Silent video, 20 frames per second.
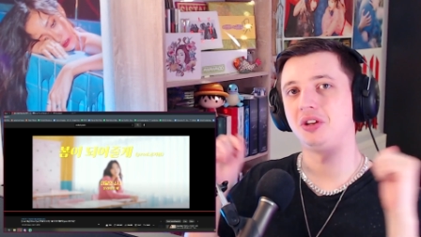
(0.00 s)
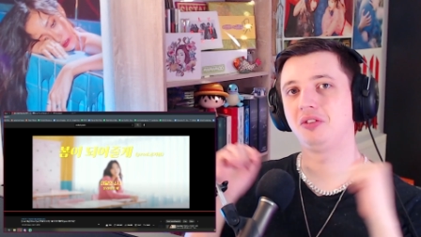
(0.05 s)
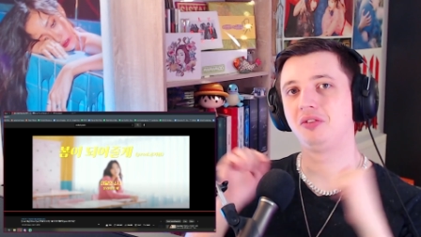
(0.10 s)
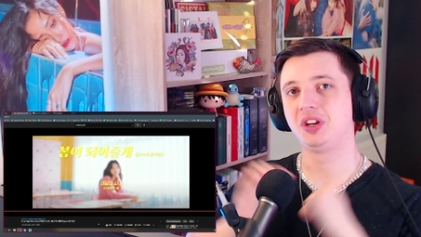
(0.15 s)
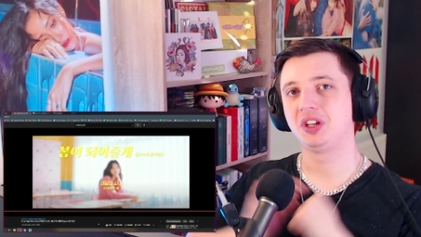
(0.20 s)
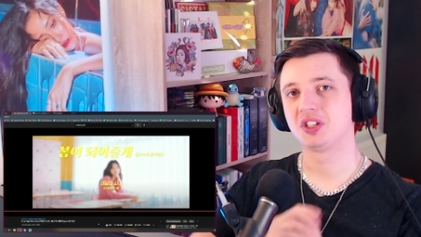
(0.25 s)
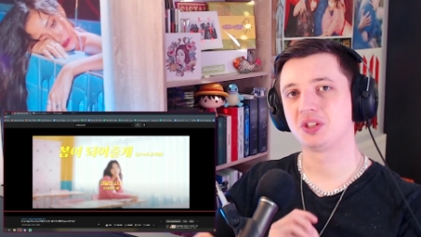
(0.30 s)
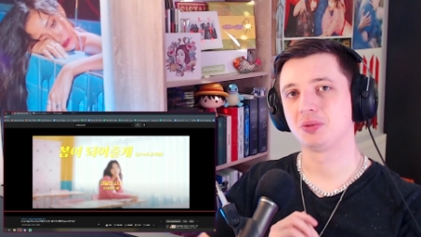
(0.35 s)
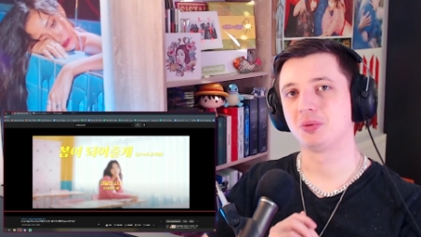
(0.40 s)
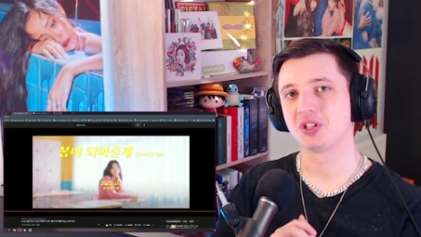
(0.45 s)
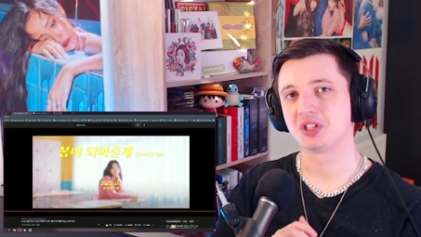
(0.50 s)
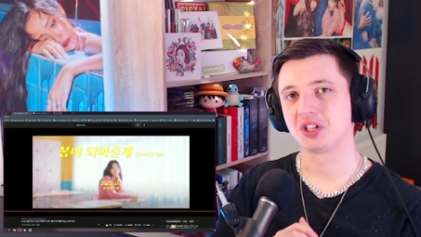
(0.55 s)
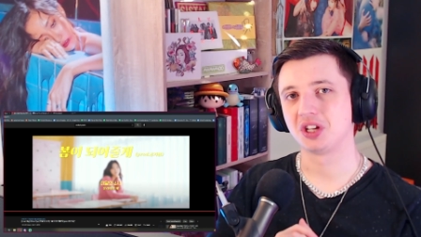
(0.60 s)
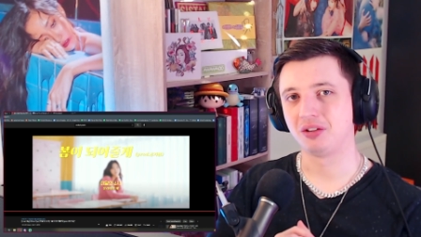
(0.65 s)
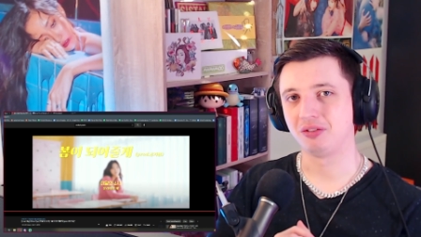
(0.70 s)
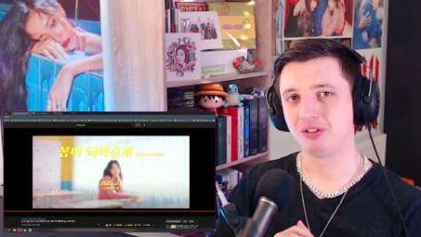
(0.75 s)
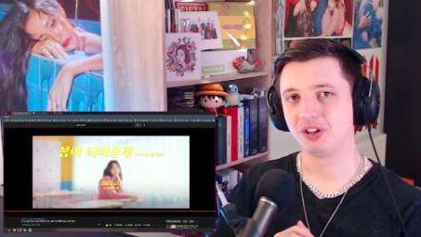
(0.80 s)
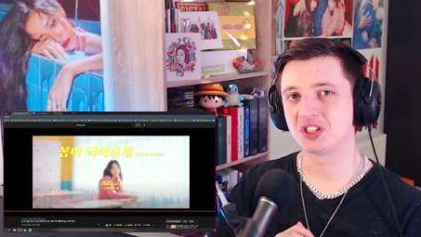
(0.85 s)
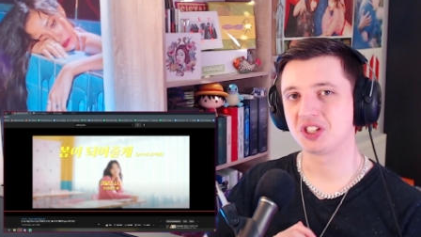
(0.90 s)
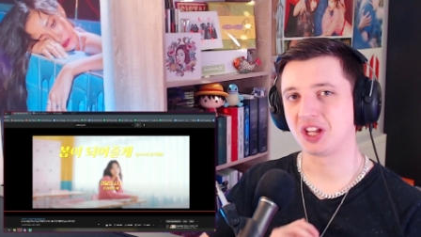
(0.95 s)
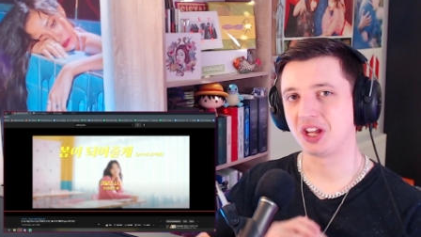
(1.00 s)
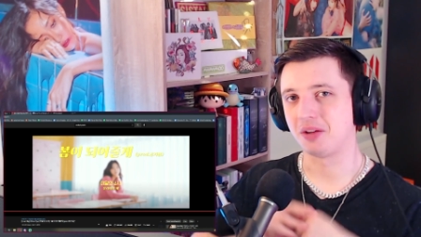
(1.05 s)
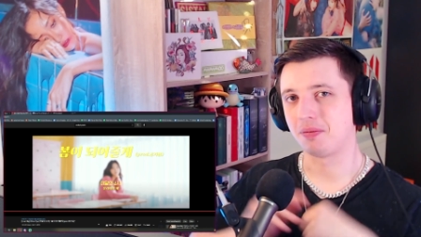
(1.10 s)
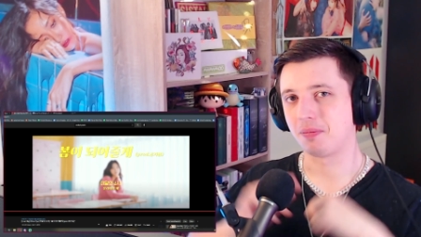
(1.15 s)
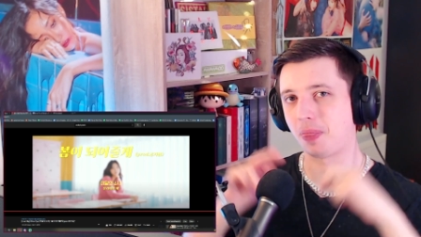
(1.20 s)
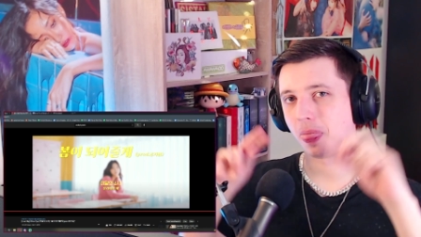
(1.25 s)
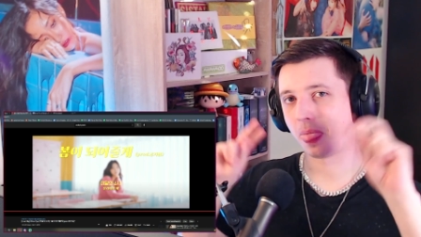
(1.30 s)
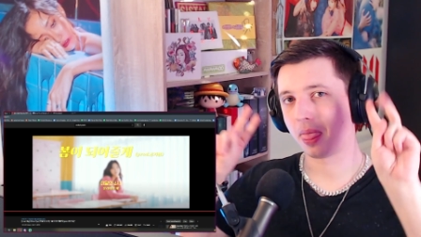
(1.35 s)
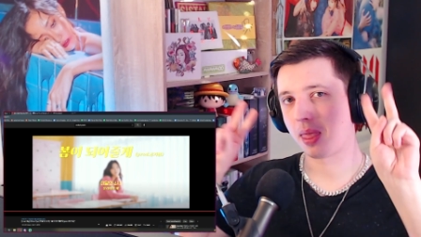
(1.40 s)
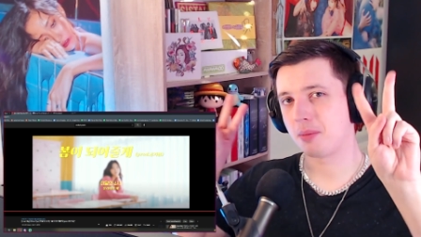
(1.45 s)
Thank you so much and have a nice day.
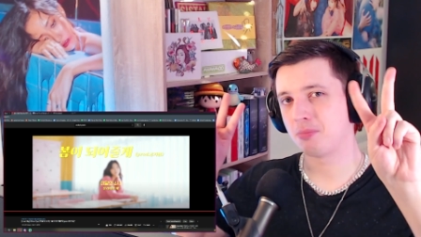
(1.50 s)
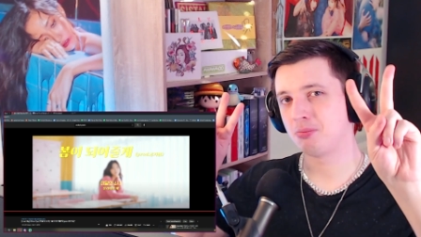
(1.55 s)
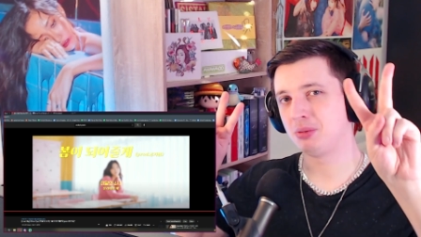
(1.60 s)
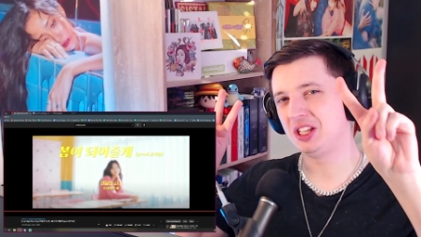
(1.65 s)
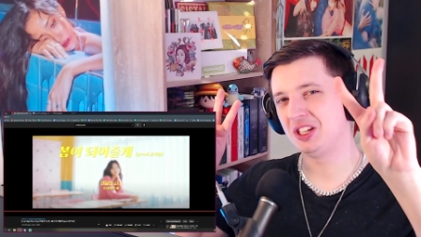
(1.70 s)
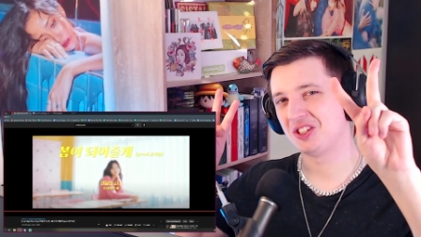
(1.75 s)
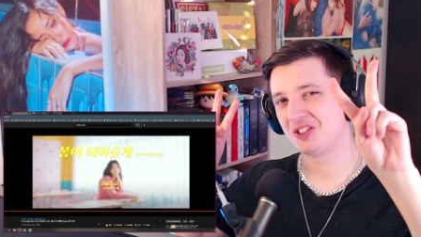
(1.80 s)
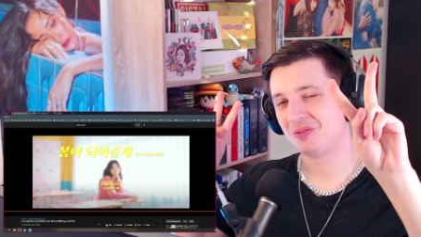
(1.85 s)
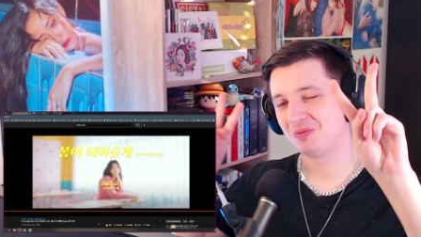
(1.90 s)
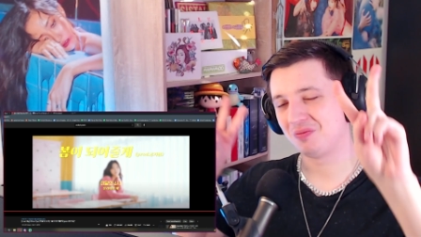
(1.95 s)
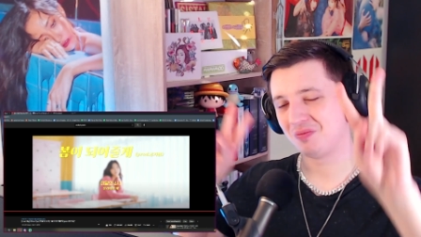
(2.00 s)
Peace.